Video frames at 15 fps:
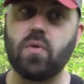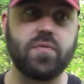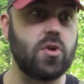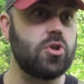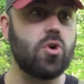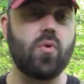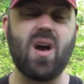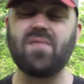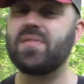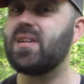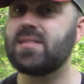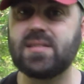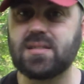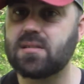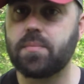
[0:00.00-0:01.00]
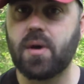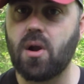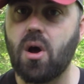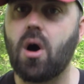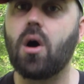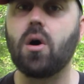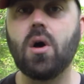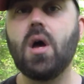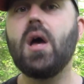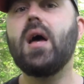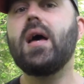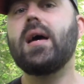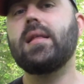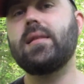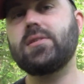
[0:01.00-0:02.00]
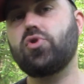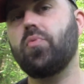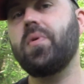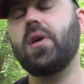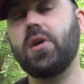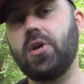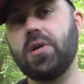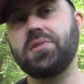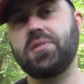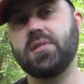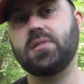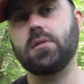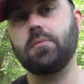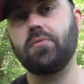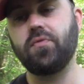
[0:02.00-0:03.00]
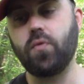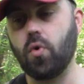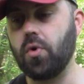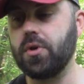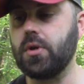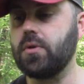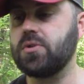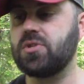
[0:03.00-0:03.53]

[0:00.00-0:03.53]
if you don't have any system at all, this would be a good system for you.